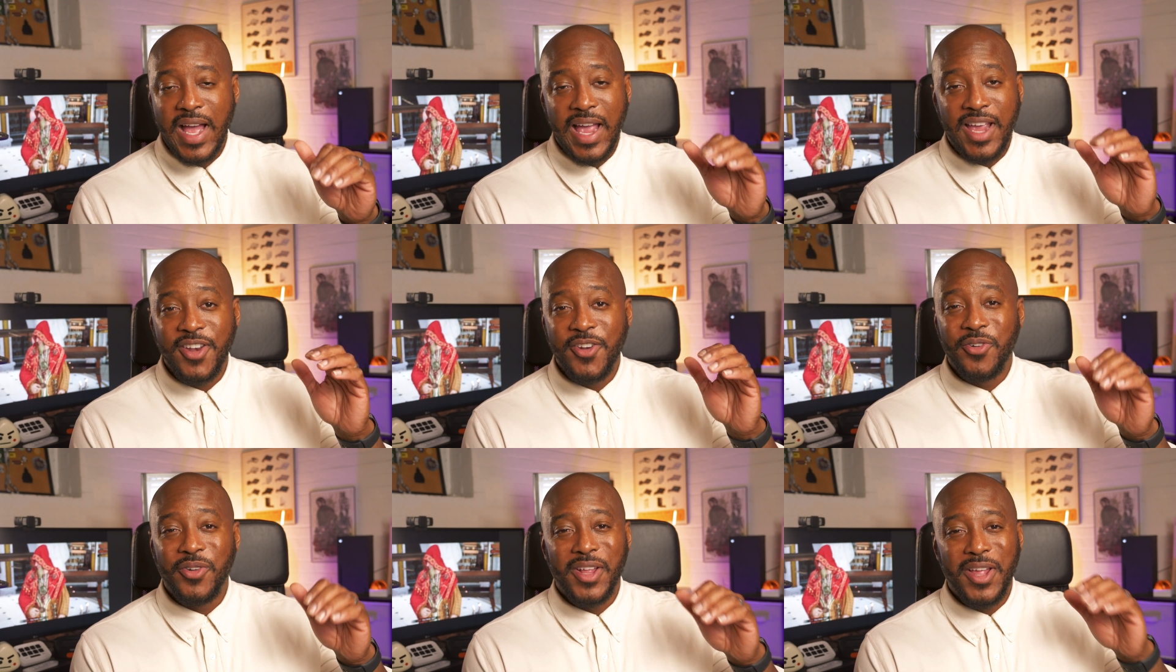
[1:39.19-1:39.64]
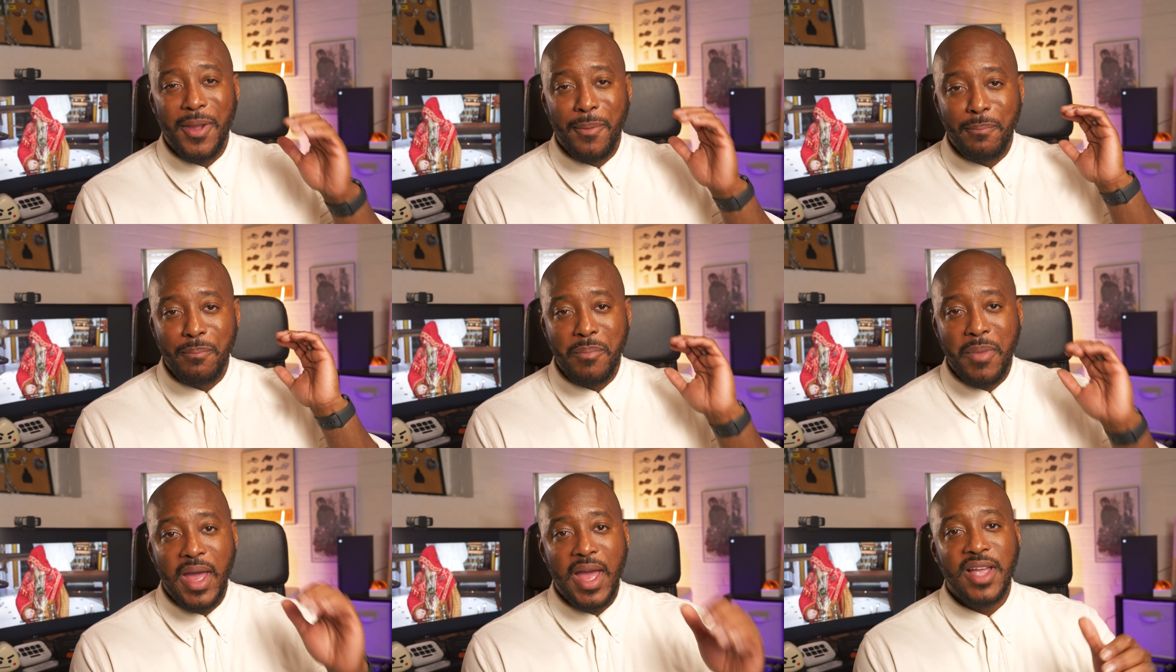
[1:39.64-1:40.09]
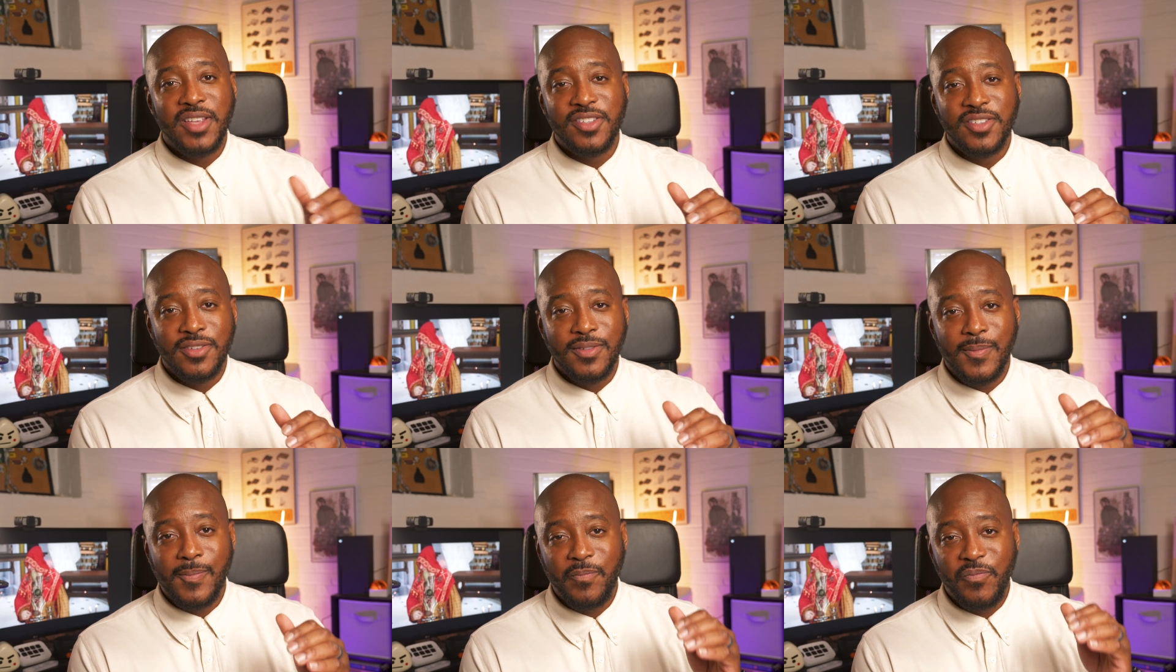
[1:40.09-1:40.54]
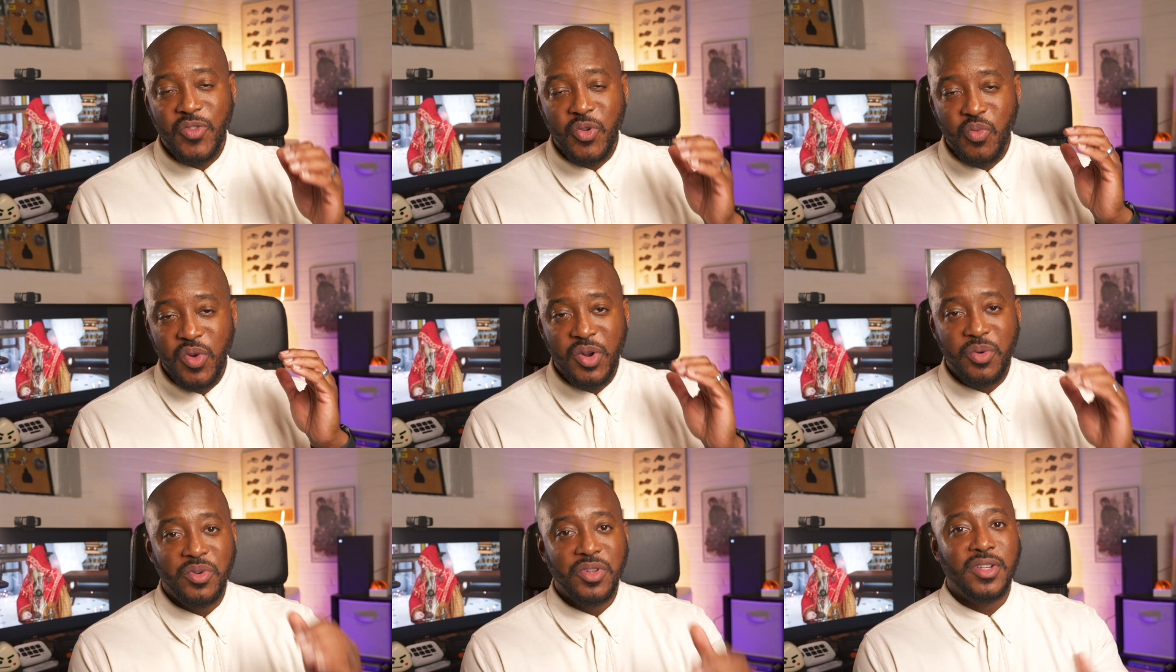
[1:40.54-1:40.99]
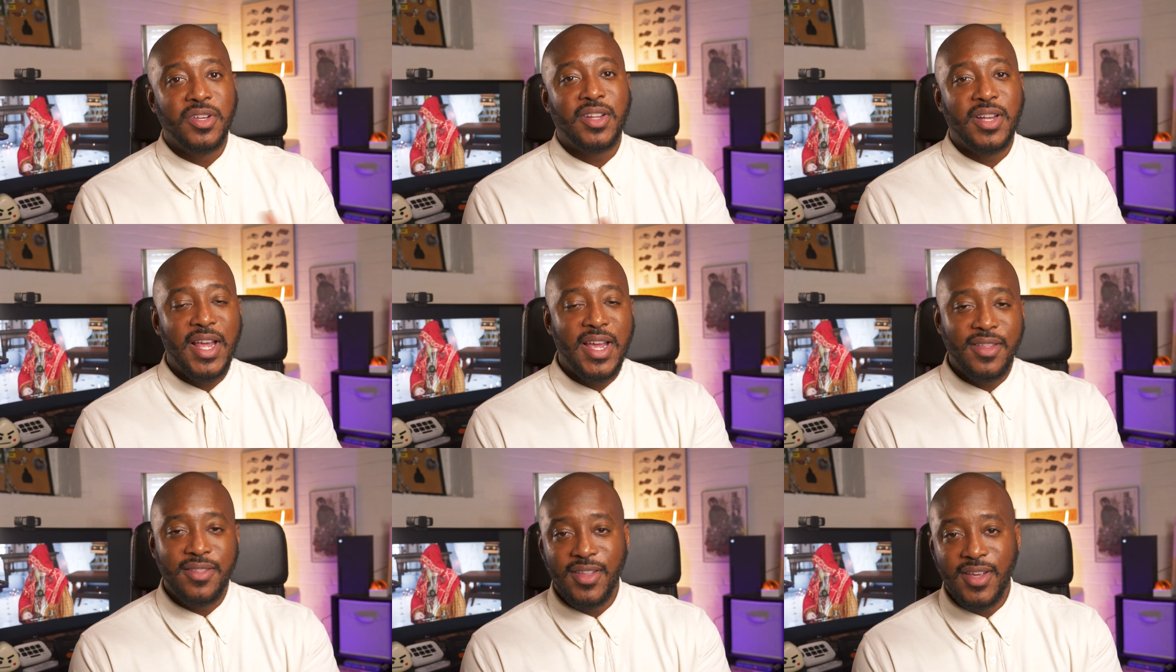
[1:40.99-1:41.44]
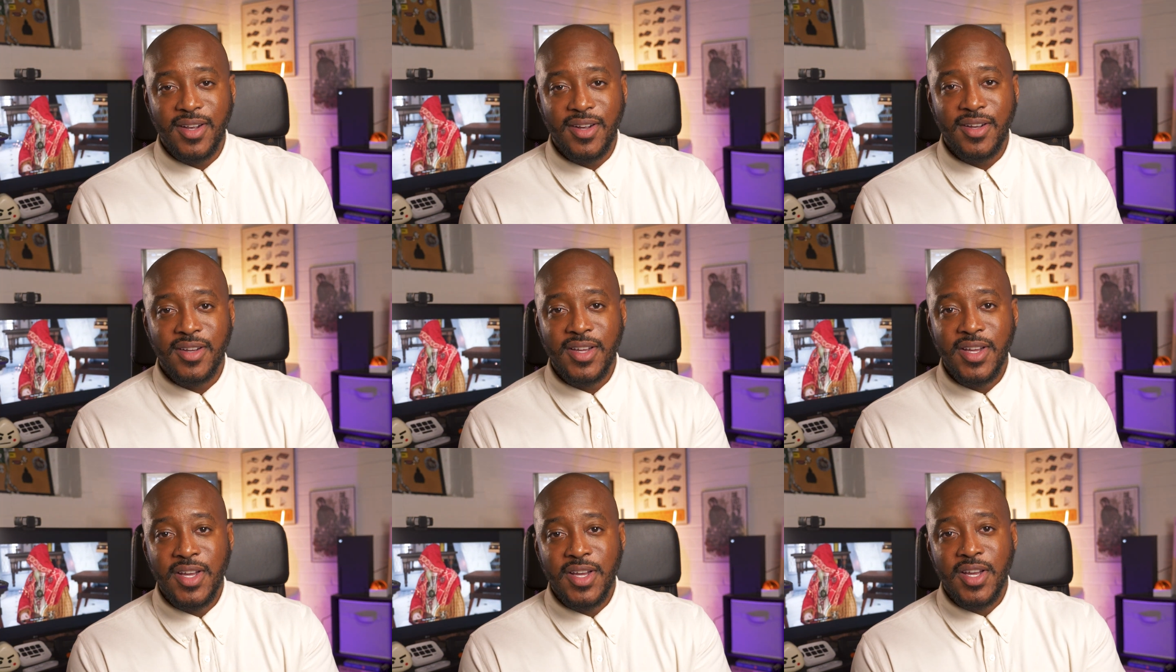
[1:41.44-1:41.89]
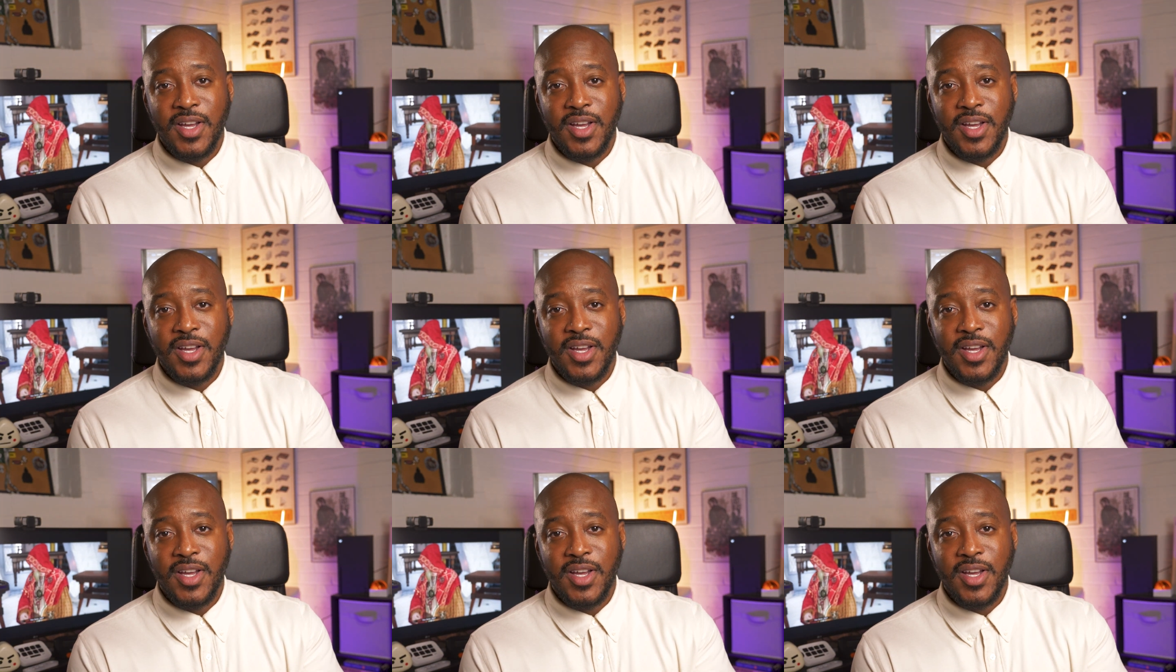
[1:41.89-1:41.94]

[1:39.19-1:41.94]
I can only imagine what it would look like there.